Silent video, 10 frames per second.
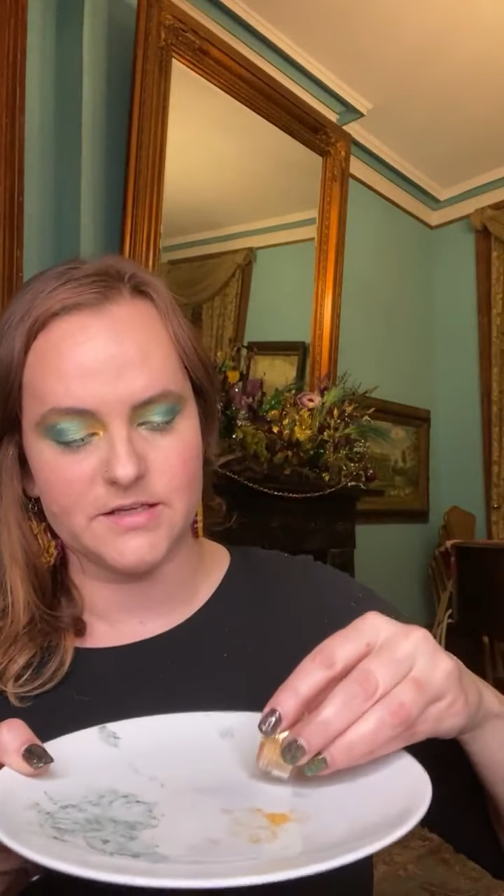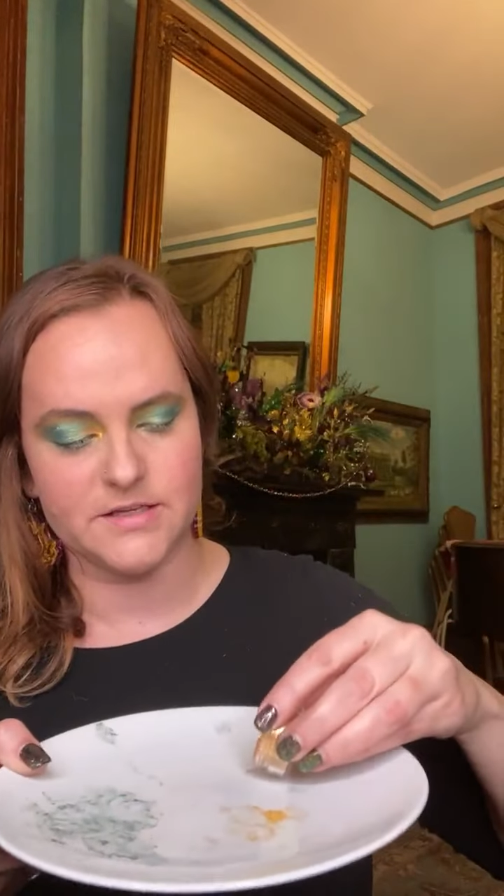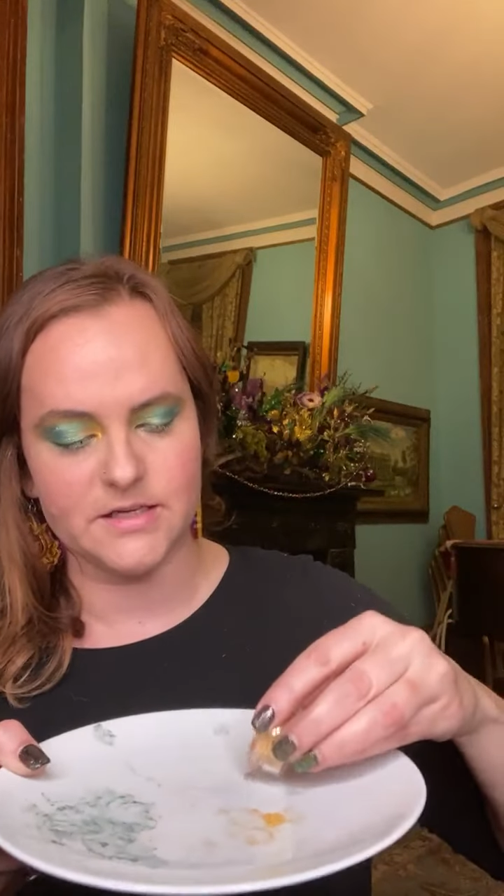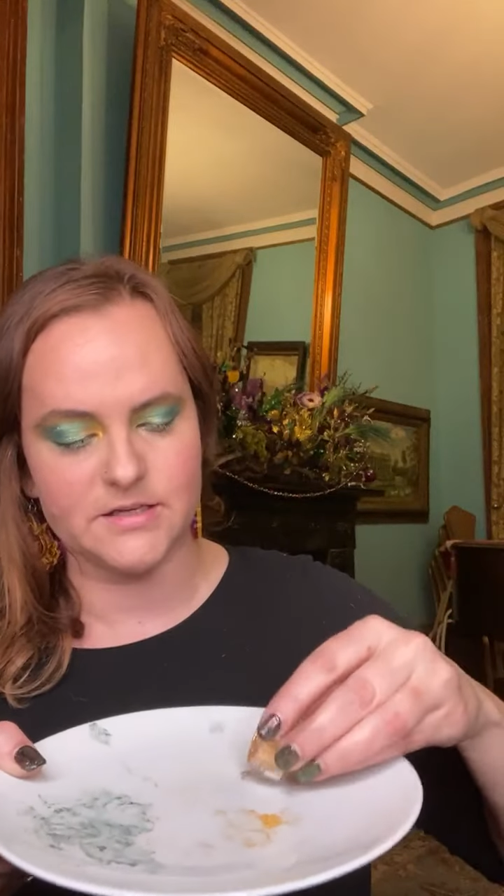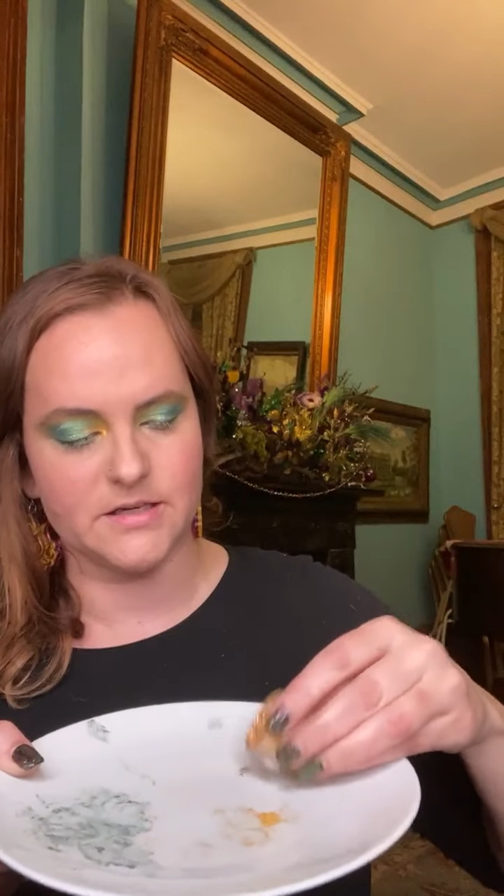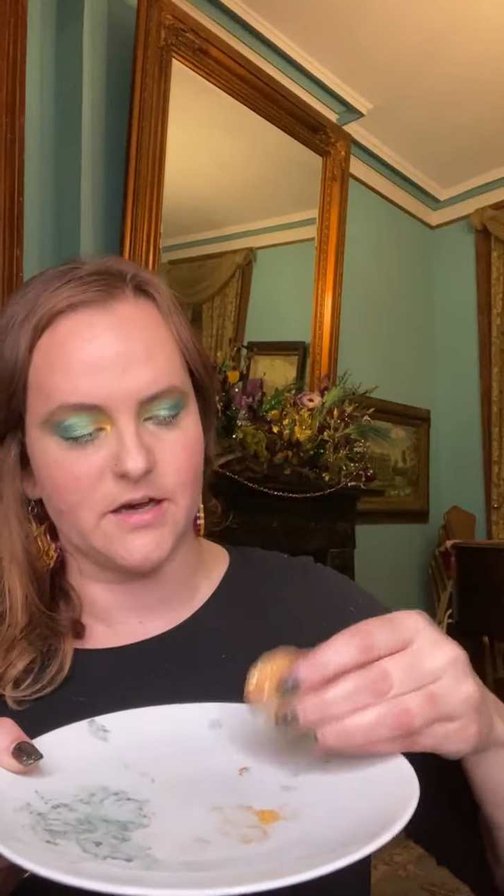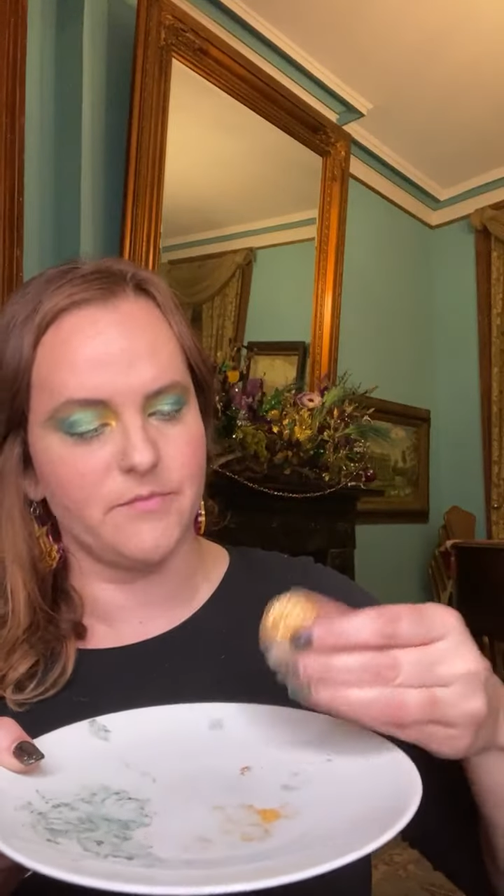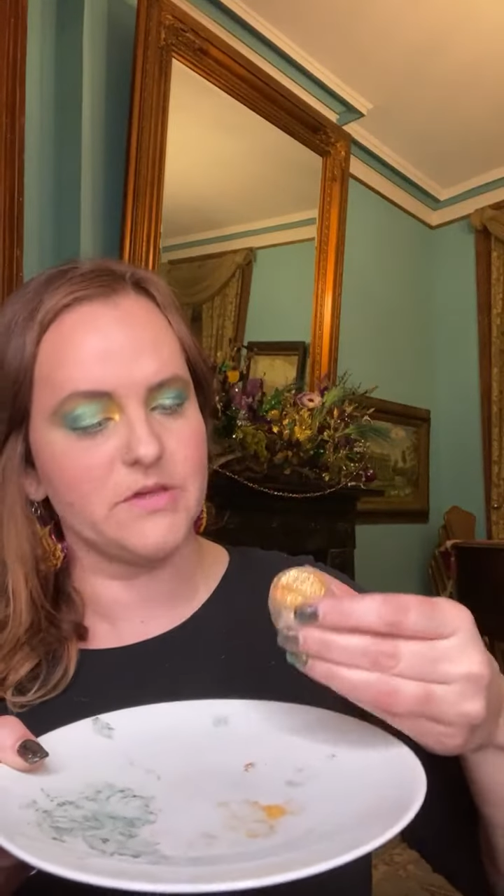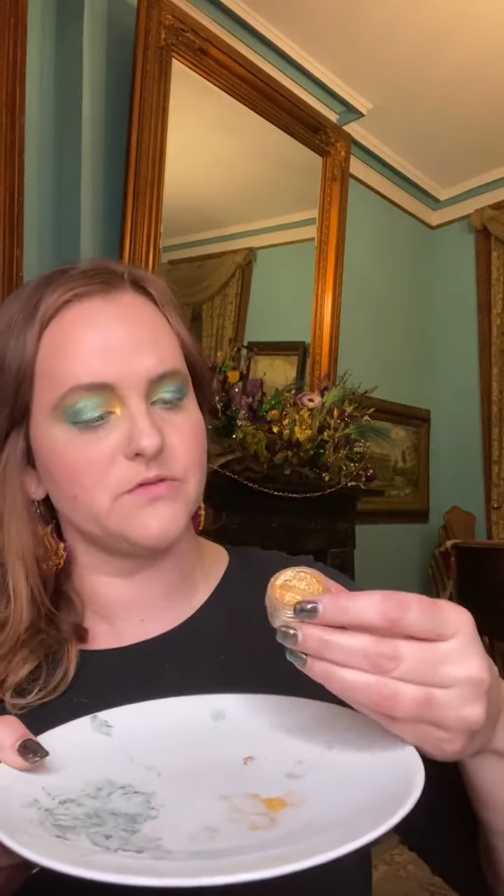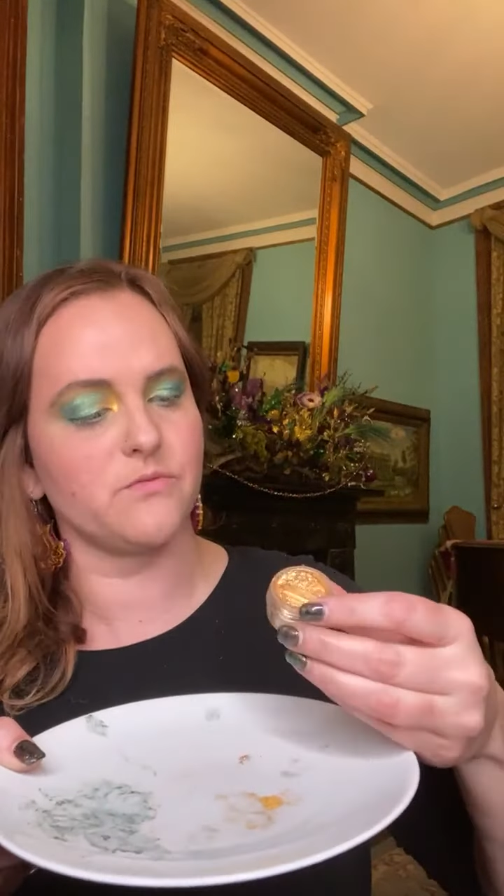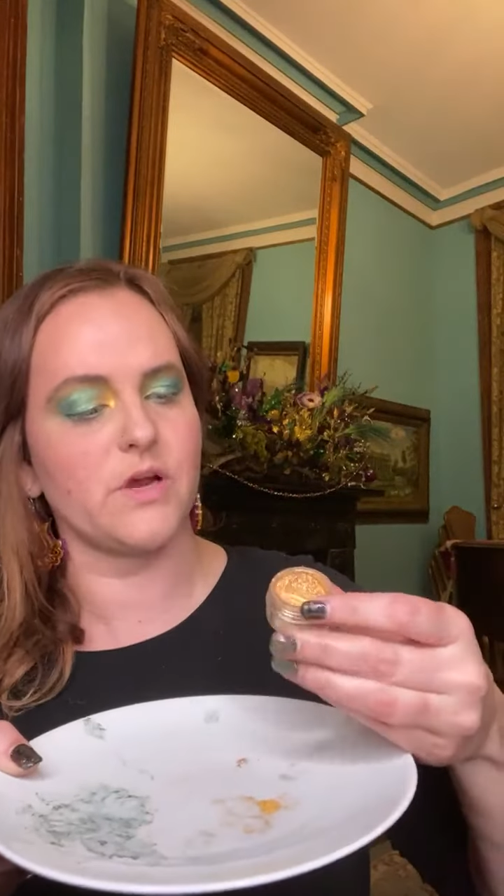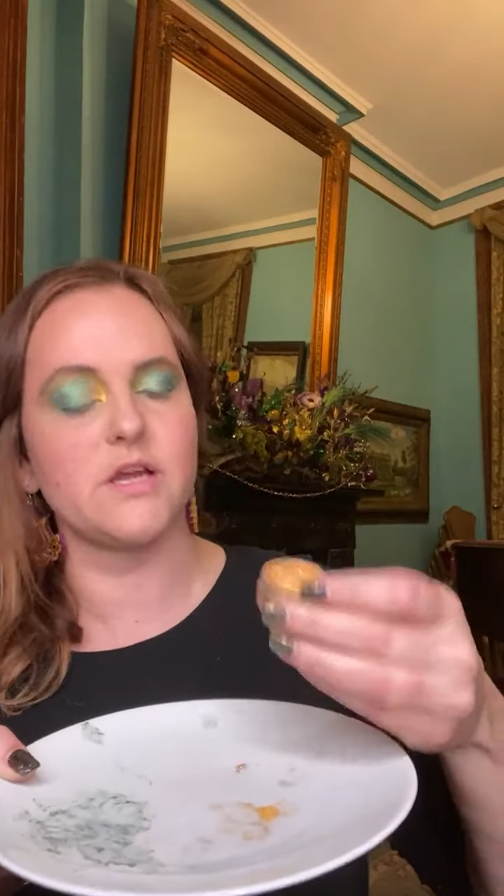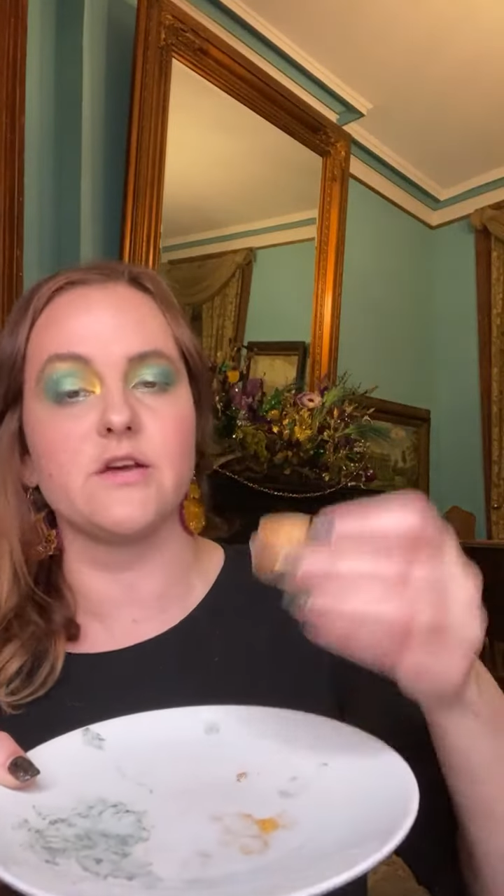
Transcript: This is this one right